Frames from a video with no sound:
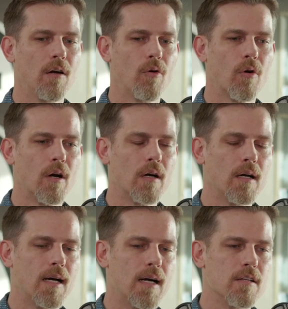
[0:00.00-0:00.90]
or
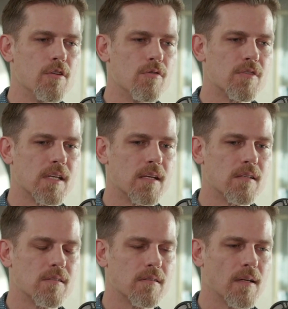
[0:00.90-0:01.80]

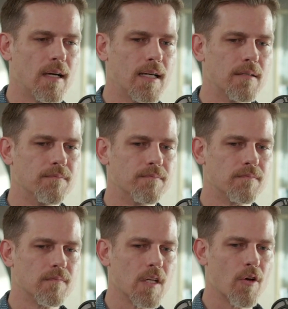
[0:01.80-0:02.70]
uses,
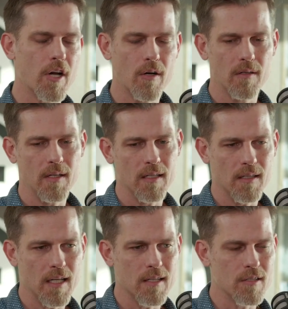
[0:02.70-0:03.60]
there
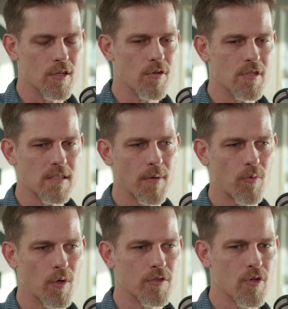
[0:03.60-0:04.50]
in the New Testament
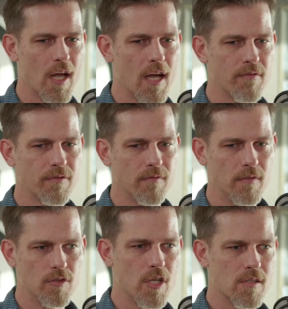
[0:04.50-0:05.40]
world, you have
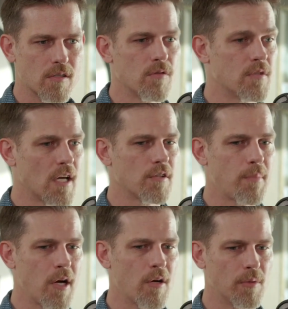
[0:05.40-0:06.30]
Jesus who tells
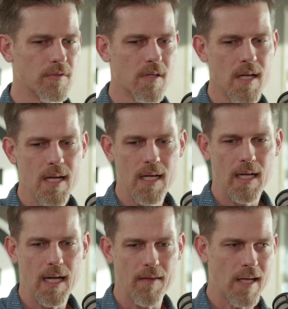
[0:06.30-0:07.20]
parables,
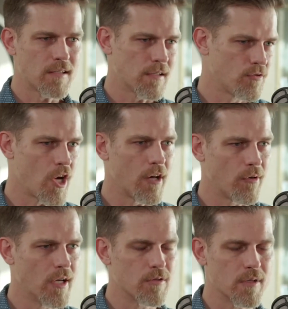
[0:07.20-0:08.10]
and that's a
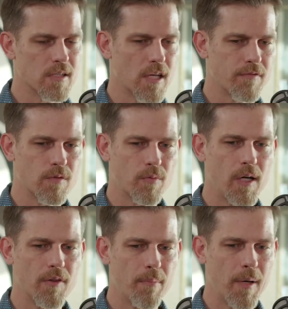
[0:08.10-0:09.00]
genre unto itself as
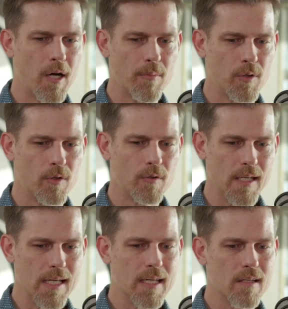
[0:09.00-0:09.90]
well. The
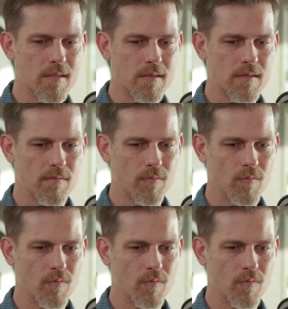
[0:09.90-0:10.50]
parable is